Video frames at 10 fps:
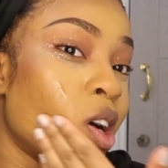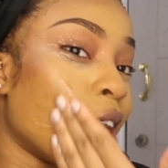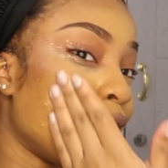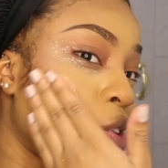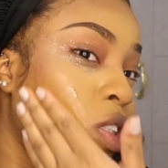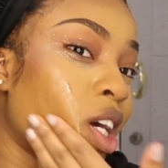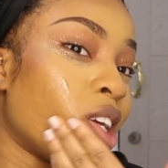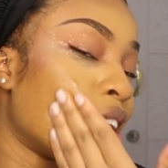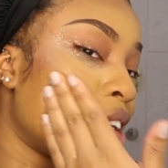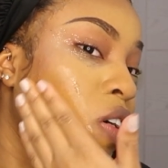and you're
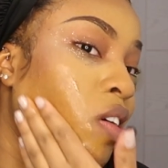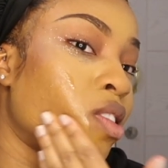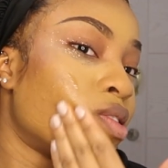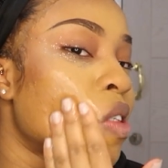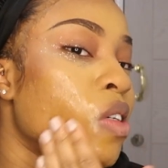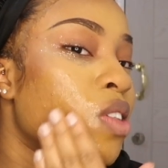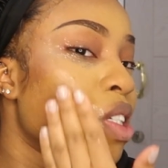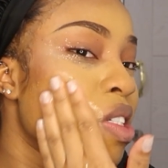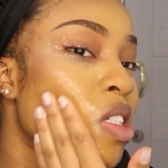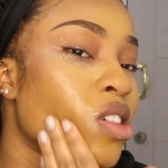saying that, so
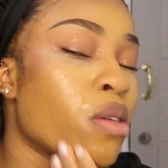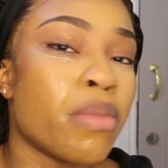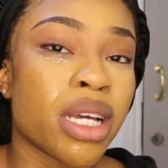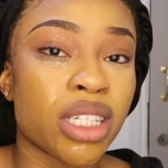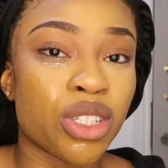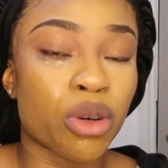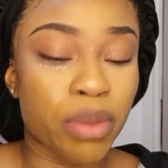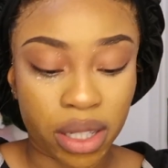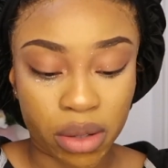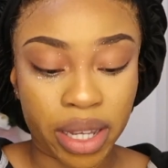this is such a messy job,
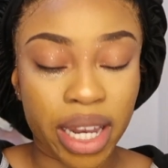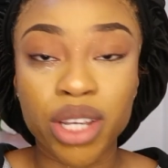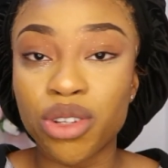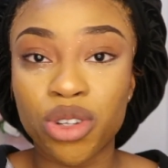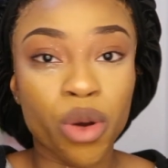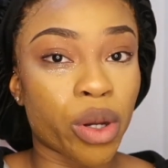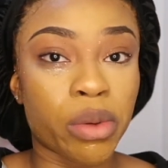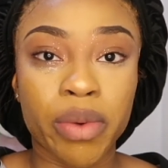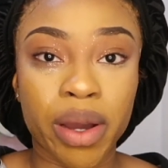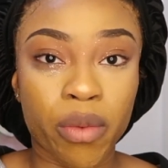by the way. Like, you don't want to
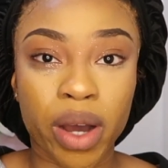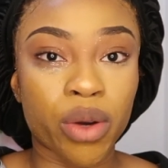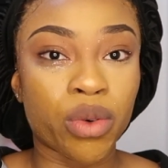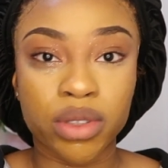be wearing white or